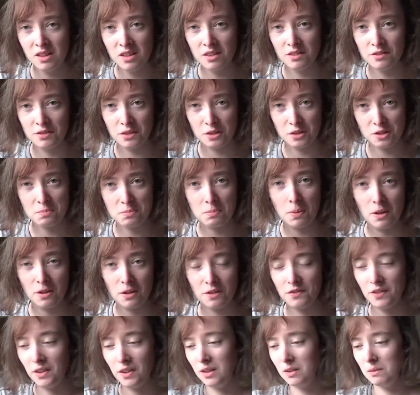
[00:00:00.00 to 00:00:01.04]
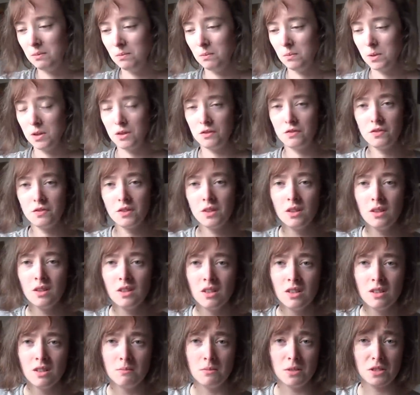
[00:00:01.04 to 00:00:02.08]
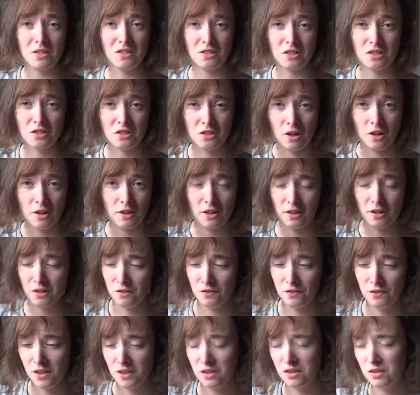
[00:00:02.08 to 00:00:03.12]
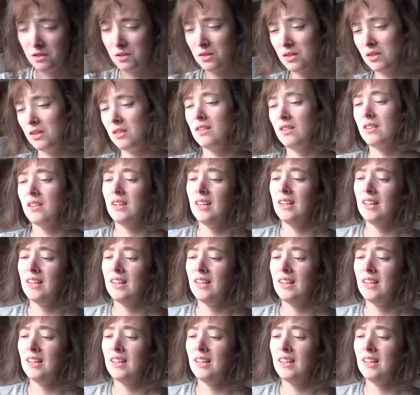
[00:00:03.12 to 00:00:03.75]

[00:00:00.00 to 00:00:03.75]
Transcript: first part film with Mr. Stark, I don't feel so good.